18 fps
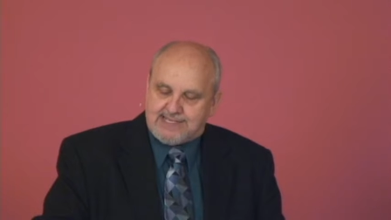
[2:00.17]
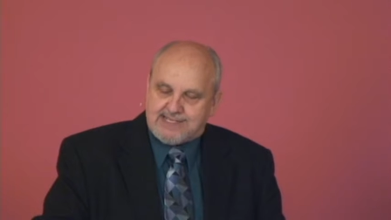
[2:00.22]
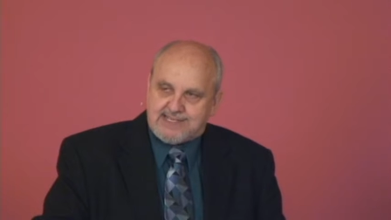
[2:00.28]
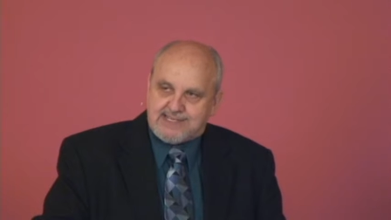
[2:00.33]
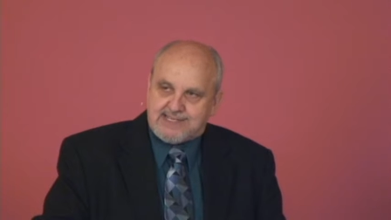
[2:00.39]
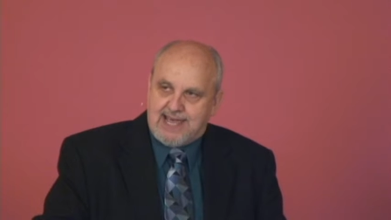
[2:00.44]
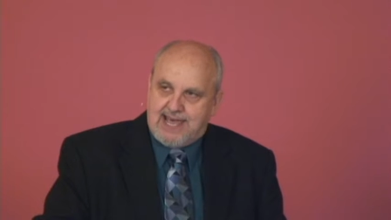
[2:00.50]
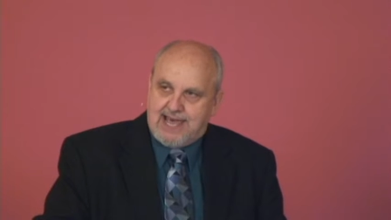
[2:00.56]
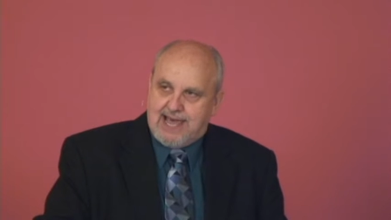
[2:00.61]
a
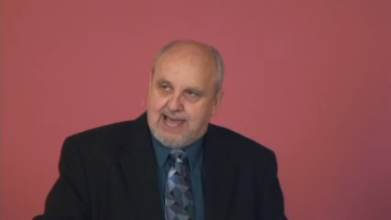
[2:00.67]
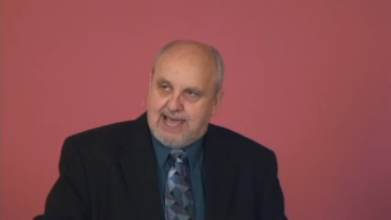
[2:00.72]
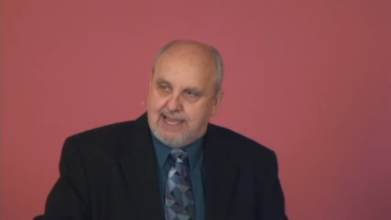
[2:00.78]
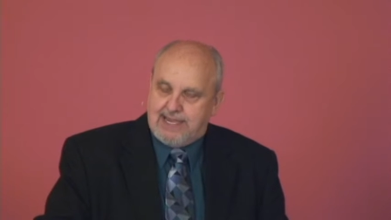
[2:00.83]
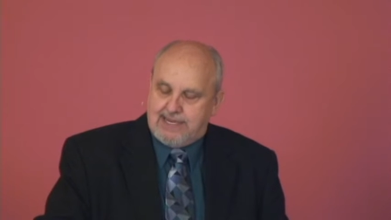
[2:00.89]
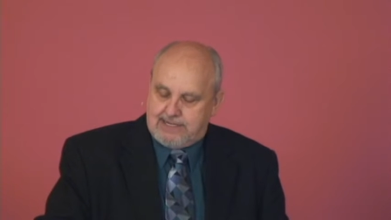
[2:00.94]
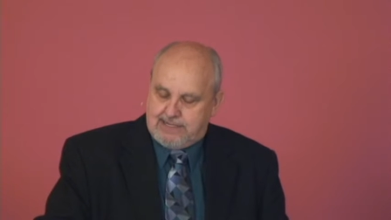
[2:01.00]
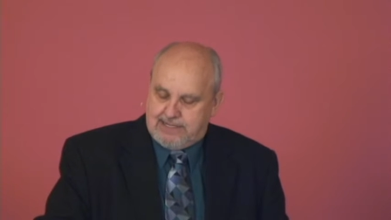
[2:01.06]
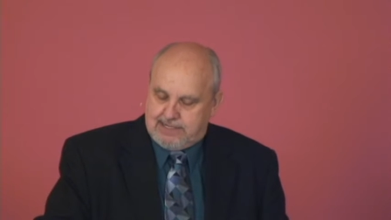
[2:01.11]

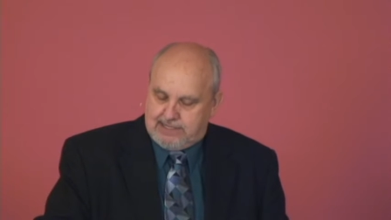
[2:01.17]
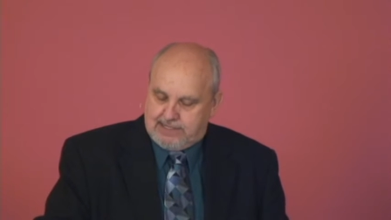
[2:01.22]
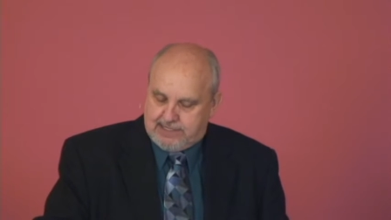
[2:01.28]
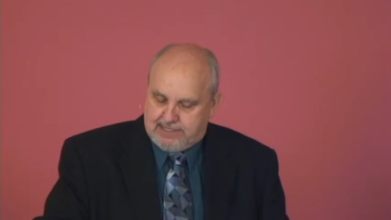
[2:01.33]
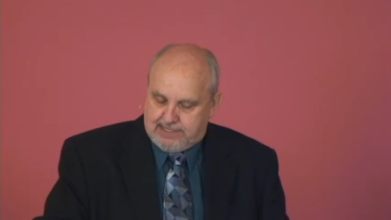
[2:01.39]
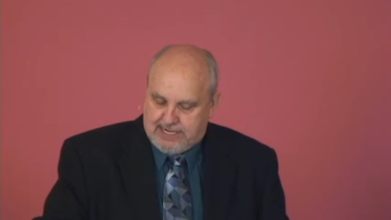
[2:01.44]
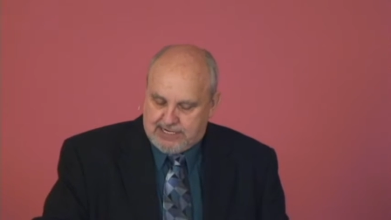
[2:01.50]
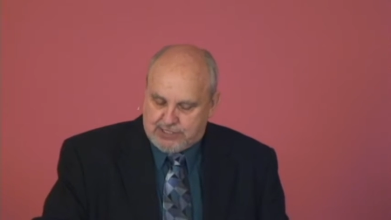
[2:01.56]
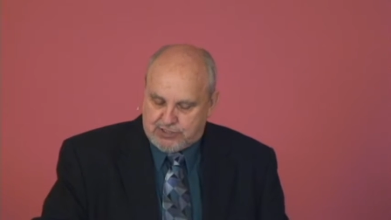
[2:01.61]
sign
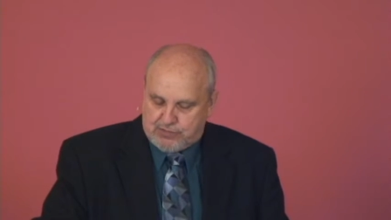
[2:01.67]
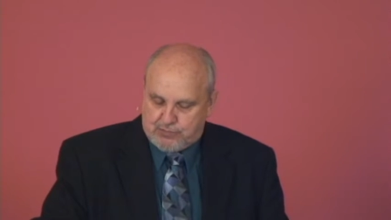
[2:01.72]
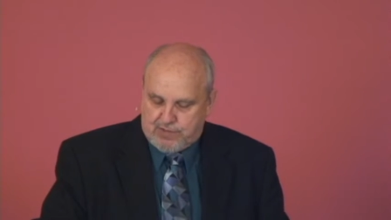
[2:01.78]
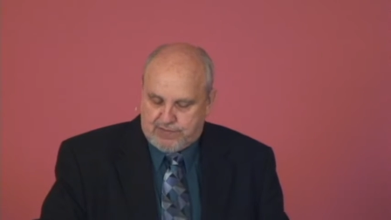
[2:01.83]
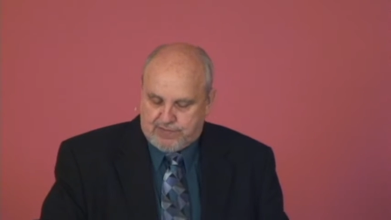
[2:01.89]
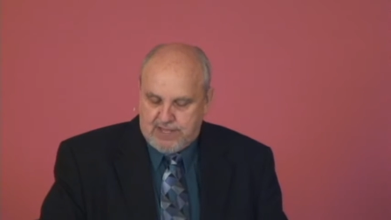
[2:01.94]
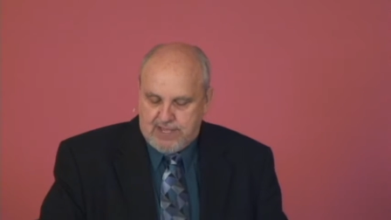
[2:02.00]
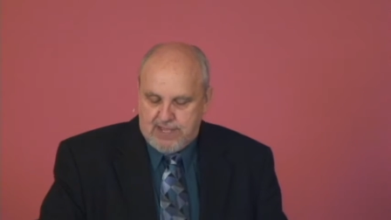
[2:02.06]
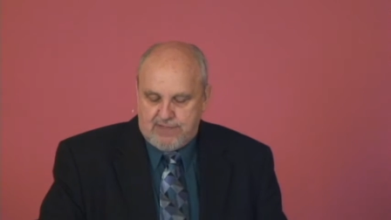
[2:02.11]
in
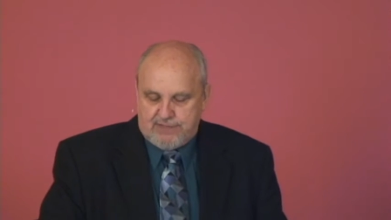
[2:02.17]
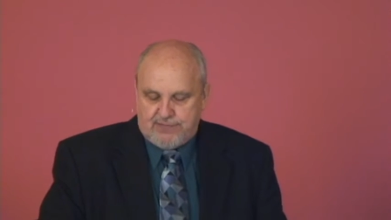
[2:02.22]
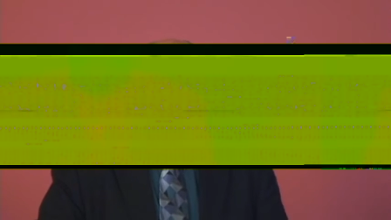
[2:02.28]
connection with